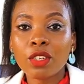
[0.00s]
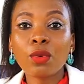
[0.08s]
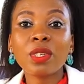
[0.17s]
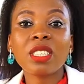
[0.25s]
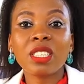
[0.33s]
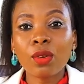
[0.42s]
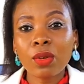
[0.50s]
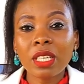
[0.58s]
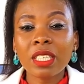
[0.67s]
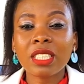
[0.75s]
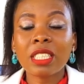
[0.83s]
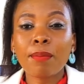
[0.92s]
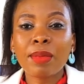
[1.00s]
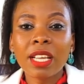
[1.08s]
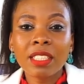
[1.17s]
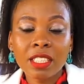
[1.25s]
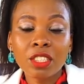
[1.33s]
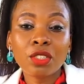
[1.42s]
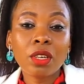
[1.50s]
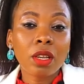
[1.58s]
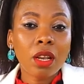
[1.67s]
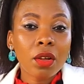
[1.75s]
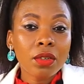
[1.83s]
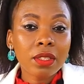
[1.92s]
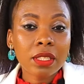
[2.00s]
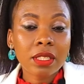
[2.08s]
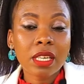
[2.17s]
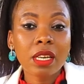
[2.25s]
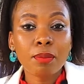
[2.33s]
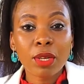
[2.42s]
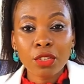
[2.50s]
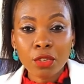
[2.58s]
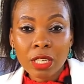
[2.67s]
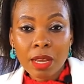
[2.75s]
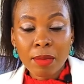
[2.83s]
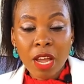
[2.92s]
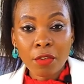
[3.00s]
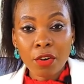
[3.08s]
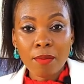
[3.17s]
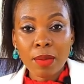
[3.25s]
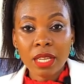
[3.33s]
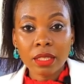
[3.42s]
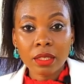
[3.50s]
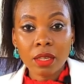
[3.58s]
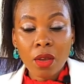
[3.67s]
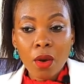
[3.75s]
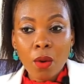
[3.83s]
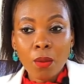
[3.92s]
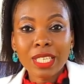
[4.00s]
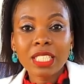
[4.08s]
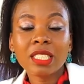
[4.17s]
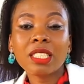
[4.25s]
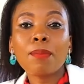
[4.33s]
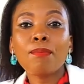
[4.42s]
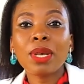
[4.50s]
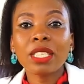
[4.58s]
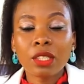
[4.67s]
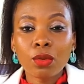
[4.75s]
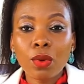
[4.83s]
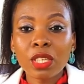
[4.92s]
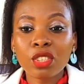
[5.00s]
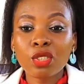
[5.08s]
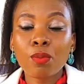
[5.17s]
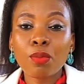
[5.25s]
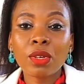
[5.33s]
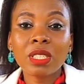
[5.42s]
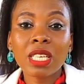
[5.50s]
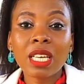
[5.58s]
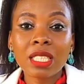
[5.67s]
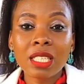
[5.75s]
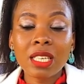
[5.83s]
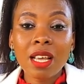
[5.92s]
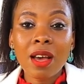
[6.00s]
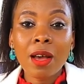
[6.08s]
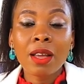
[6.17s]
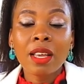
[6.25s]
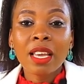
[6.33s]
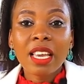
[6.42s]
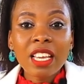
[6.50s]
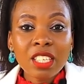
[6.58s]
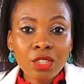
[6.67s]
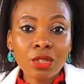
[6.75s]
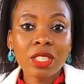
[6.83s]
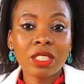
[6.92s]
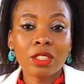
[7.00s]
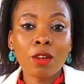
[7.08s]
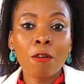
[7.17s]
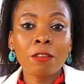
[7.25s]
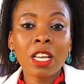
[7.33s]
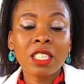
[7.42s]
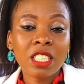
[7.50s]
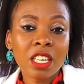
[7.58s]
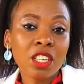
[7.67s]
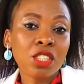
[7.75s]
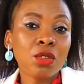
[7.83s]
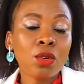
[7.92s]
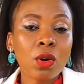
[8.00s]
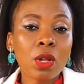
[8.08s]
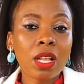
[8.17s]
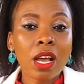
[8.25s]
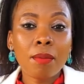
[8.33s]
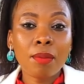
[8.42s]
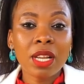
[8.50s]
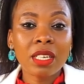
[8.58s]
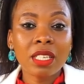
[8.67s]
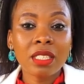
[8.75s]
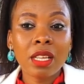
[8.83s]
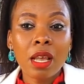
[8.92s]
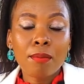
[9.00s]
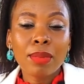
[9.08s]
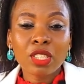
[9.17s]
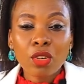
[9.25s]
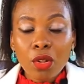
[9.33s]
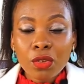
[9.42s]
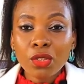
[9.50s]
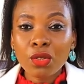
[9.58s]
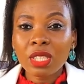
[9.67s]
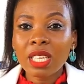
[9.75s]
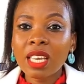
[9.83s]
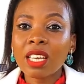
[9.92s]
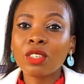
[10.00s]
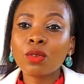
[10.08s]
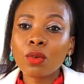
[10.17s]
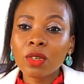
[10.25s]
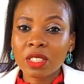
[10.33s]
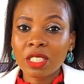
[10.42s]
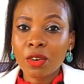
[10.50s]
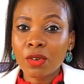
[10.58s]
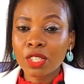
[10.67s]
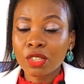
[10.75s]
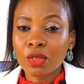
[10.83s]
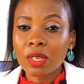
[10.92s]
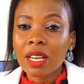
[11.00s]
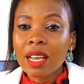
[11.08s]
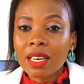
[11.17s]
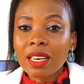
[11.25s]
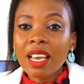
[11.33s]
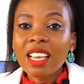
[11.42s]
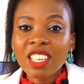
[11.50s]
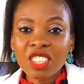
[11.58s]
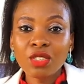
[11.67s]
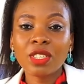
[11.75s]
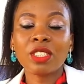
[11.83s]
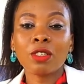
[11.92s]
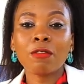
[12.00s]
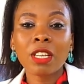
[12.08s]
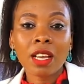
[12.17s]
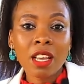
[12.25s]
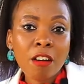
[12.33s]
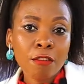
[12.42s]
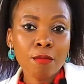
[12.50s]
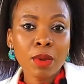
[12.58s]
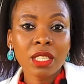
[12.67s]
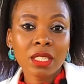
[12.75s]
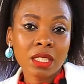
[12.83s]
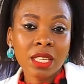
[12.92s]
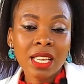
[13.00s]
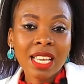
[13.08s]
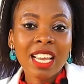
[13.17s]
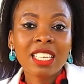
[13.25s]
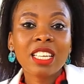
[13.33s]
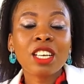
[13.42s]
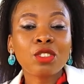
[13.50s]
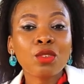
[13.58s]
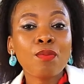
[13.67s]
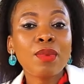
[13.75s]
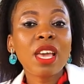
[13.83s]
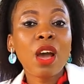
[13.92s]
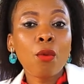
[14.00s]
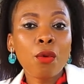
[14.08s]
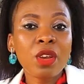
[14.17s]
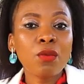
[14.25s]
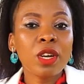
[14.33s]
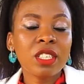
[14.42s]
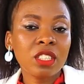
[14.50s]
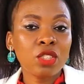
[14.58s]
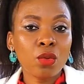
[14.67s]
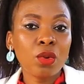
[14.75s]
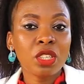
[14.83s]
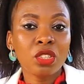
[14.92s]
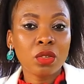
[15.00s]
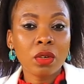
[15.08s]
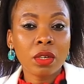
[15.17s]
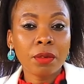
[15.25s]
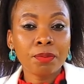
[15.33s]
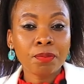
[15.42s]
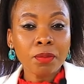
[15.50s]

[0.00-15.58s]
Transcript: do we still need stabilization clauses in petroleum agreements? What is the best way to protect the interests of the international oil companies, but also taking into consideration the interests of the governments? It has to be a win-win situation.